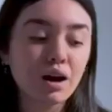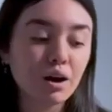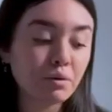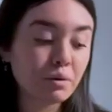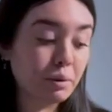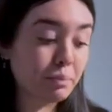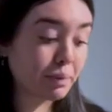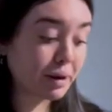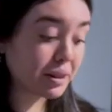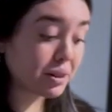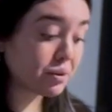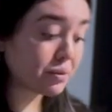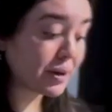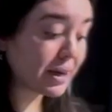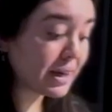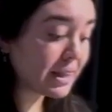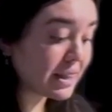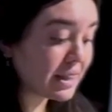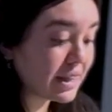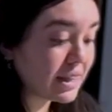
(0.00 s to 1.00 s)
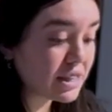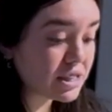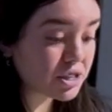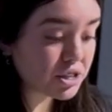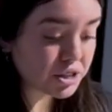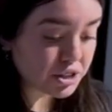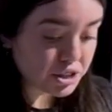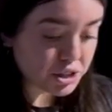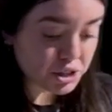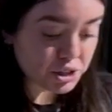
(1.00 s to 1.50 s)
Oh, and by the way, these
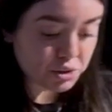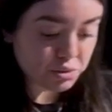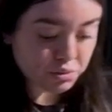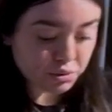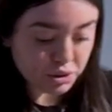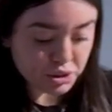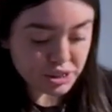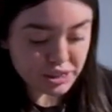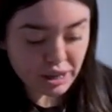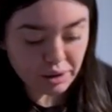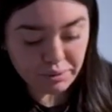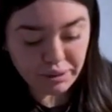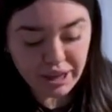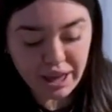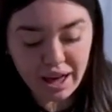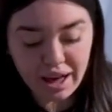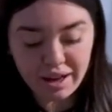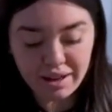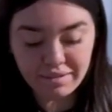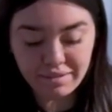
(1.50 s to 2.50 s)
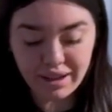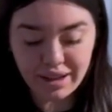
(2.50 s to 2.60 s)
are the stools that we have.